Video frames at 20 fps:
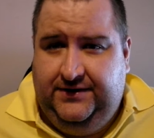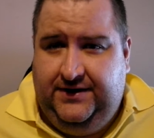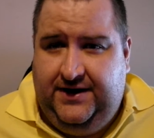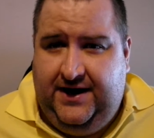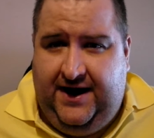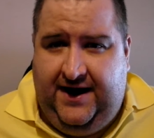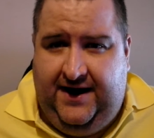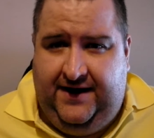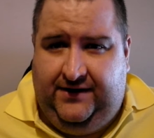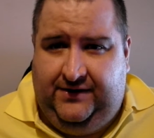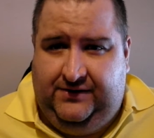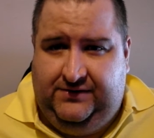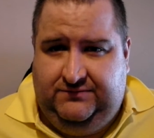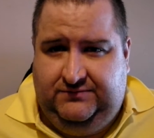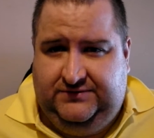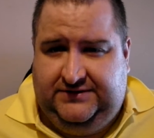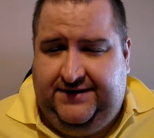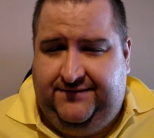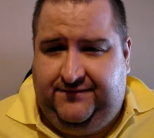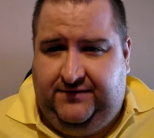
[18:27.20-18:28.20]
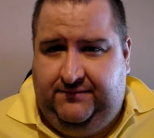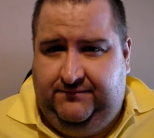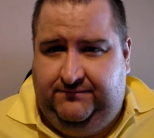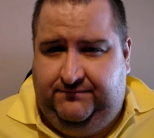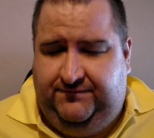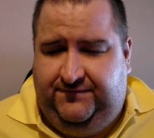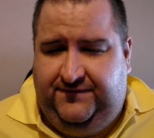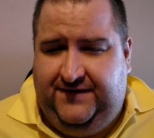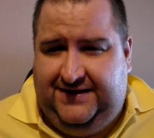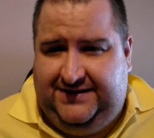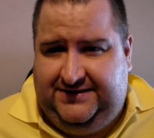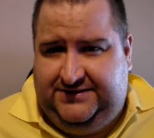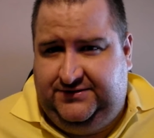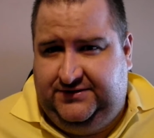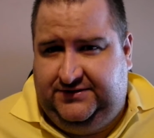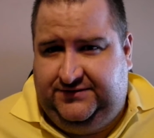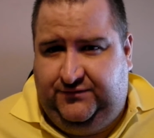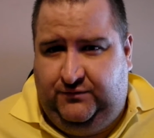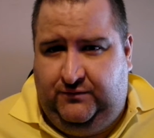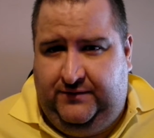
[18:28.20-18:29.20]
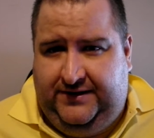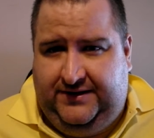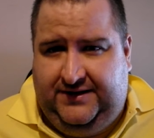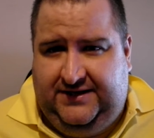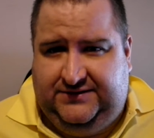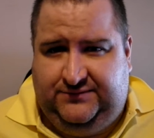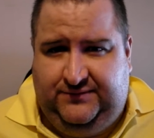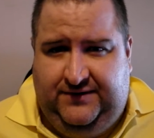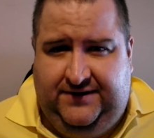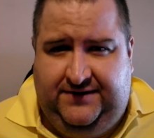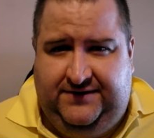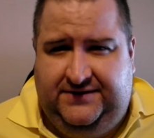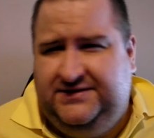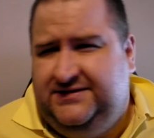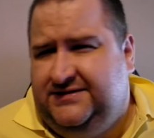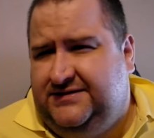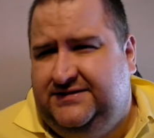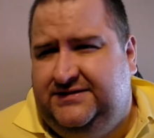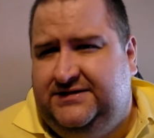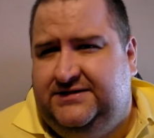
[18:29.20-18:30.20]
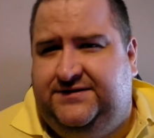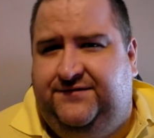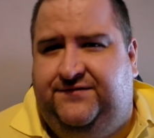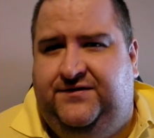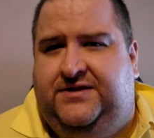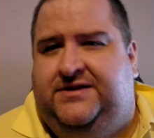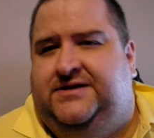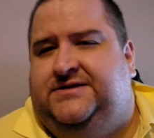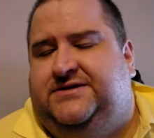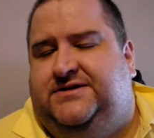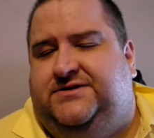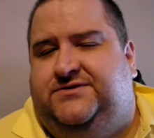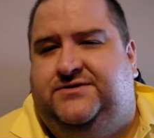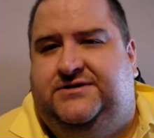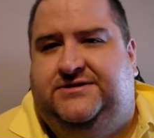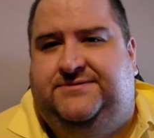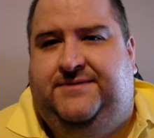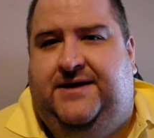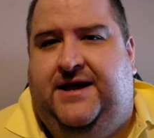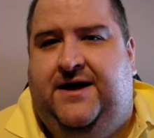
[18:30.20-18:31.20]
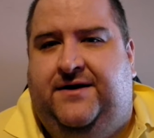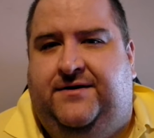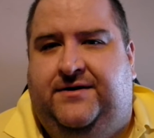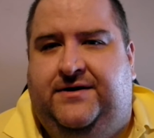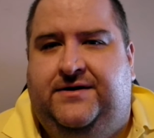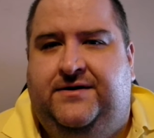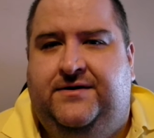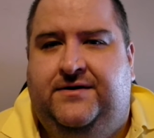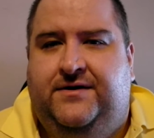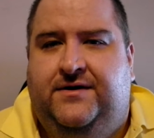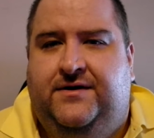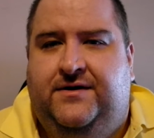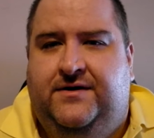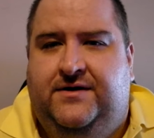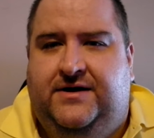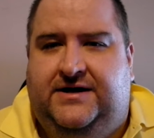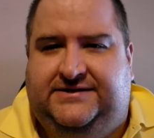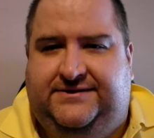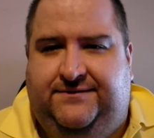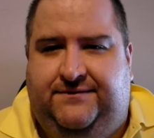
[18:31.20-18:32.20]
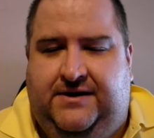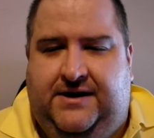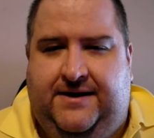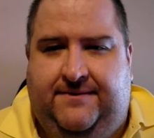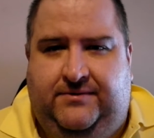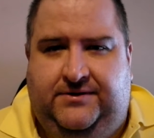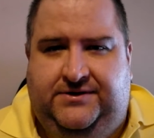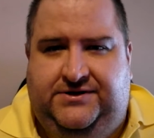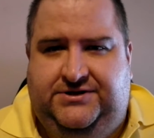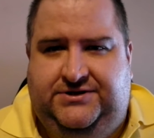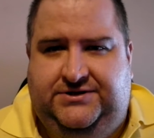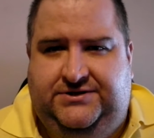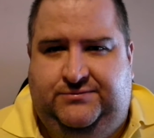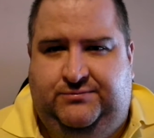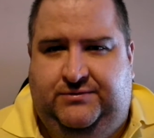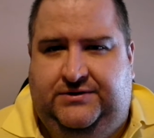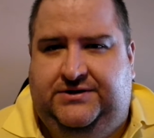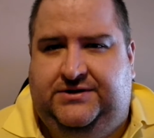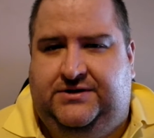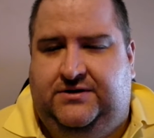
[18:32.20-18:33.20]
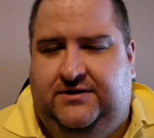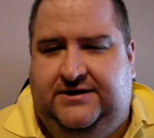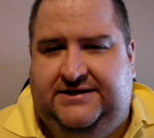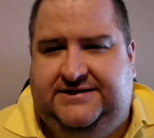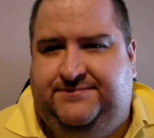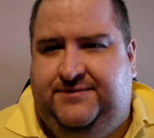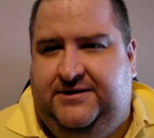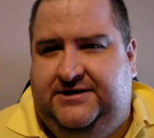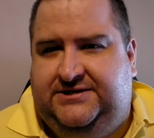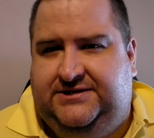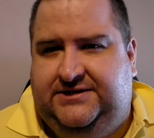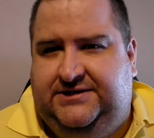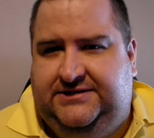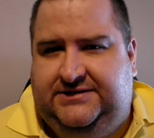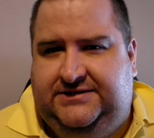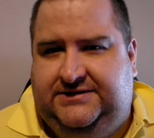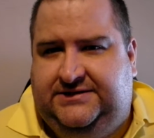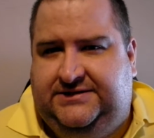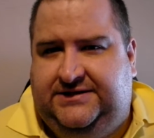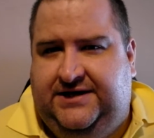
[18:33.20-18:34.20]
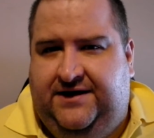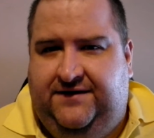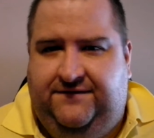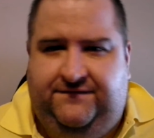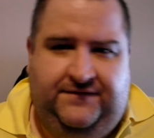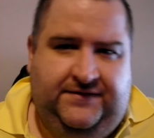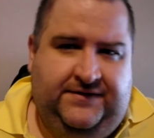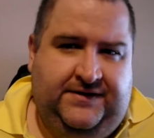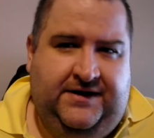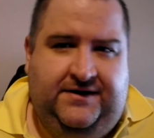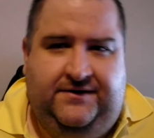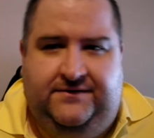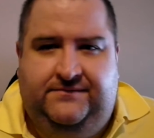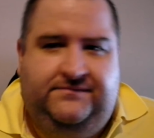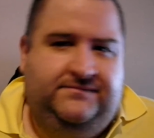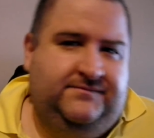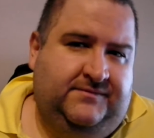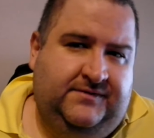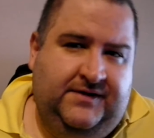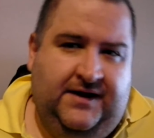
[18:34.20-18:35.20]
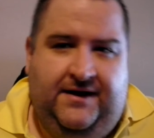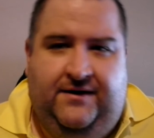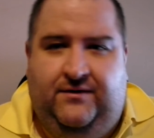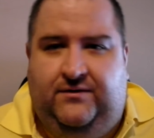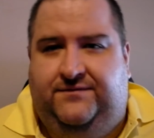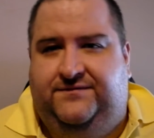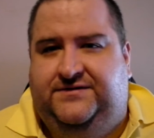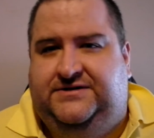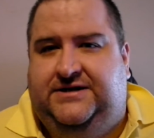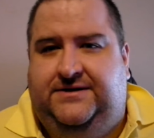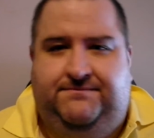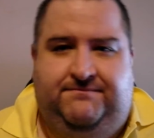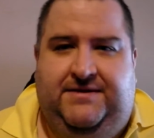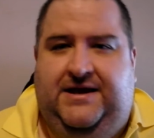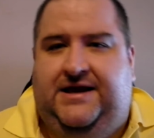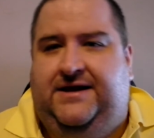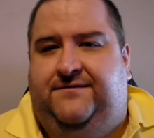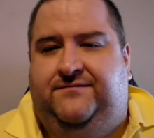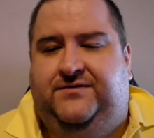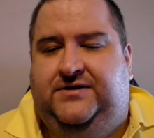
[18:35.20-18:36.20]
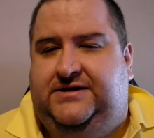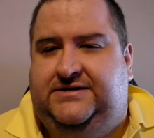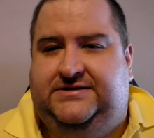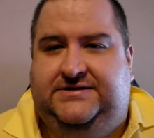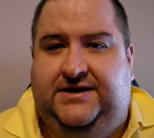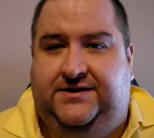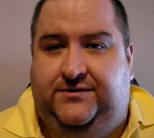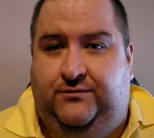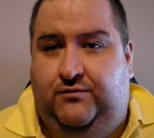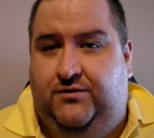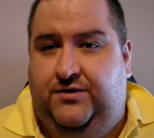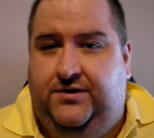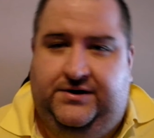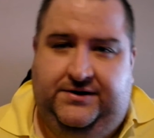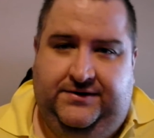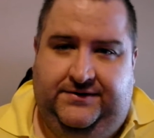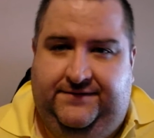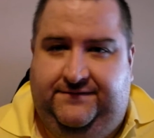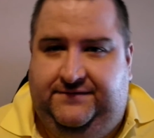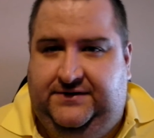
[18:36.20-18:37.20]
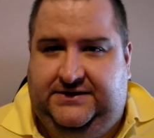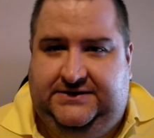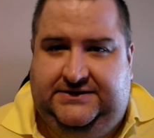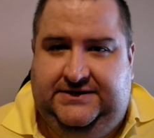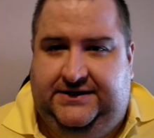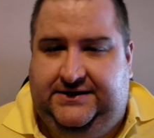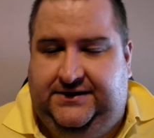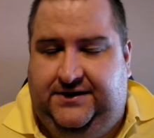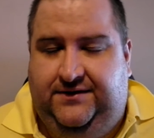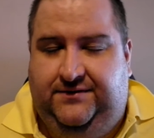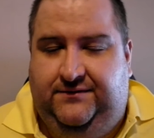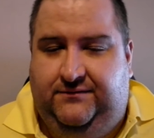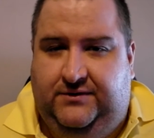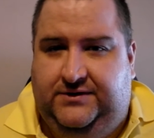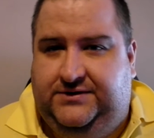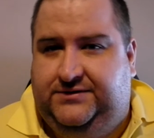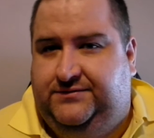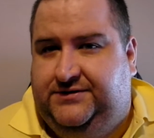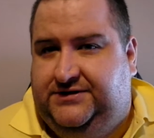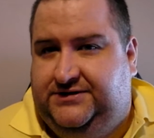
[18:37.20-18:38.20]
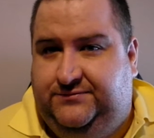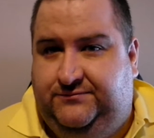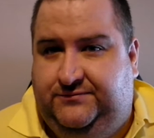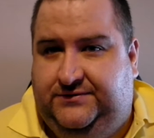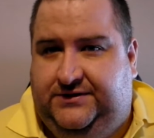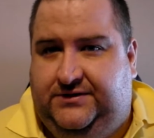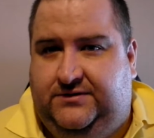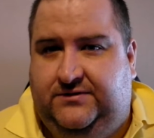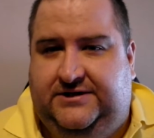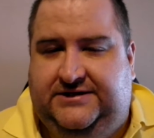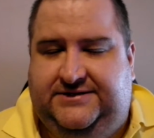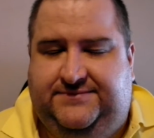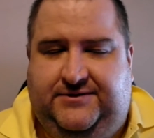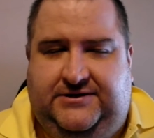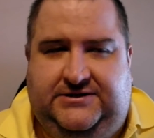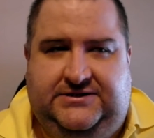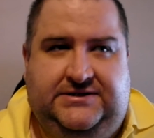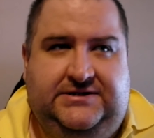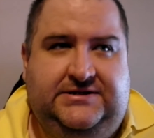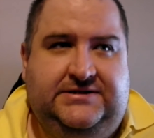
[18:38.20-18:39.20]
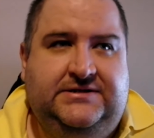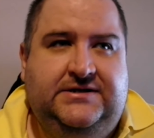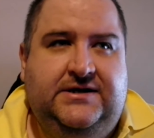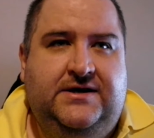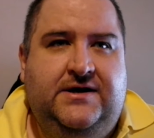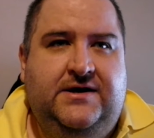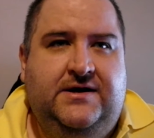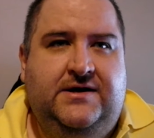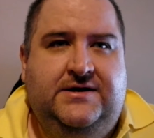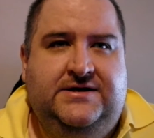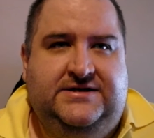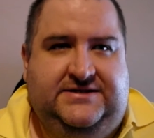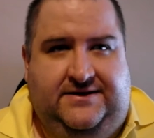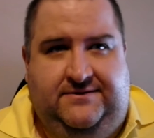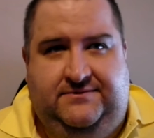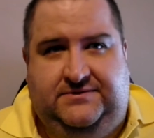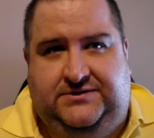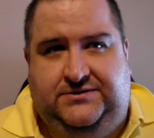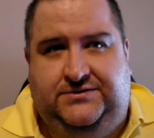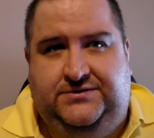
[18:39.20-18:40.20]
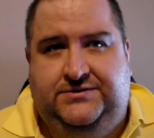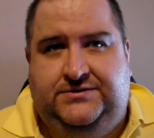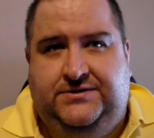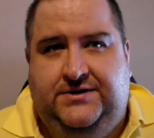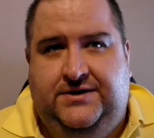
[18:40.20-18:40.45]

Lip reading: and I was having a fairly stressful week last week, and there's just a few things that stressed me out. I was having a couple of issues with clients' PCs and stuff, and then all of a sudden, bang, everything started to work, and everything started to go in the right direction with the clients' PCs, so that was good.